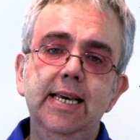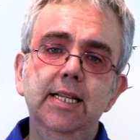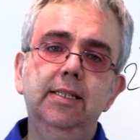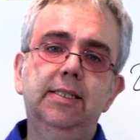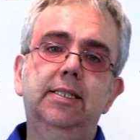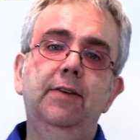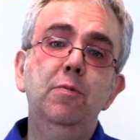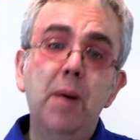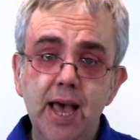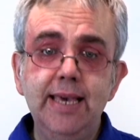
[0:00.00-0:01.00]
gilts, if
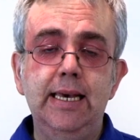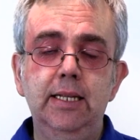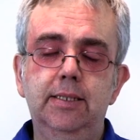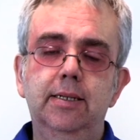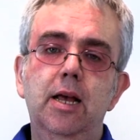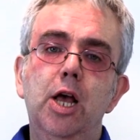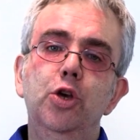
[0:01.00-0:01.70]
you buy gilt,